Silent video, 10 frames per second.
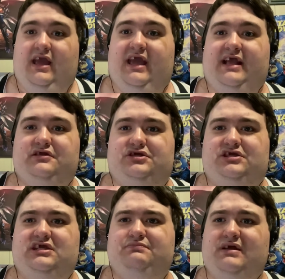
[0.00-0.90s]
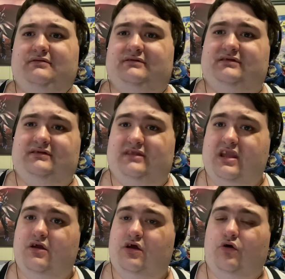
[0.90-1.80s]
And she's been,
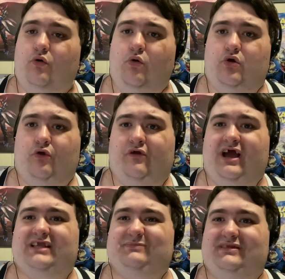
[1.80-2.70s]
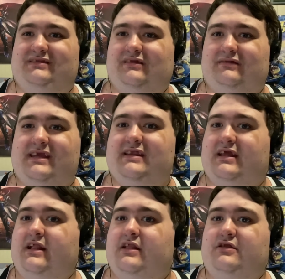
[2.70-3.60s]
the whole Cortana has been
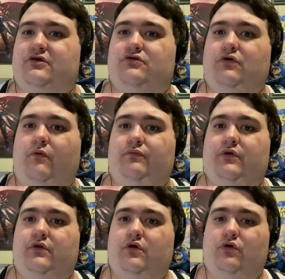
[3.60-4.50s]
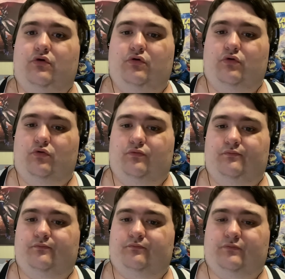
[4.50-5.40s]
deleted, and you don't know
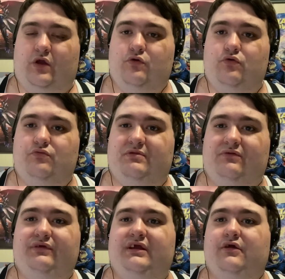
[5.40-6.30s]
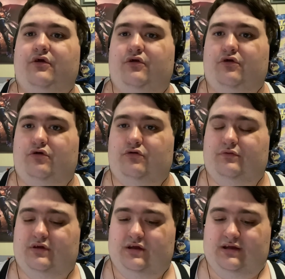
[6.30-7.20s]
who deleted her.
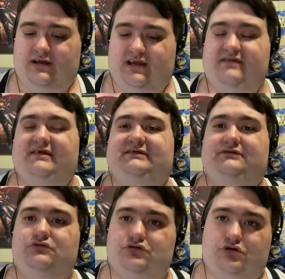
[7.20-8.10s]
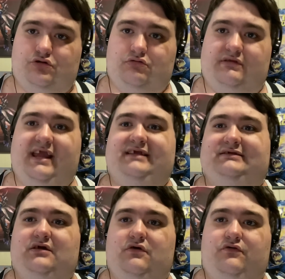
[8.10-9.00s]
And this new girl takes
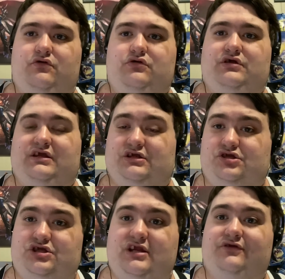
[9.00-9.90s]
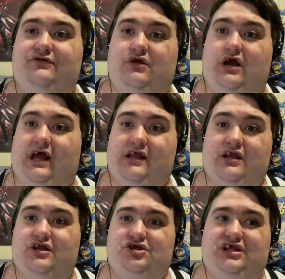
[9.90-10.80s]
over, and she doesn't know,
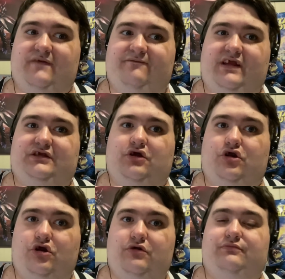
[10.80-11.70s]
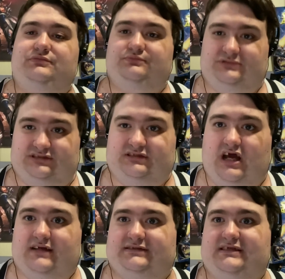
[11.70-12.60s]
she didn't finish her
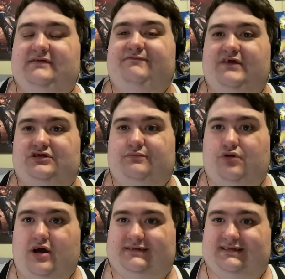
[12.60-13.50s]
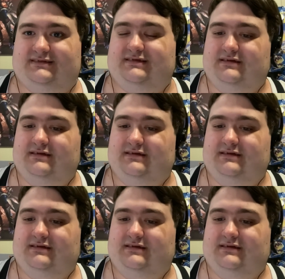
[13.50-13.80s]
stuff. She didn't finish the process.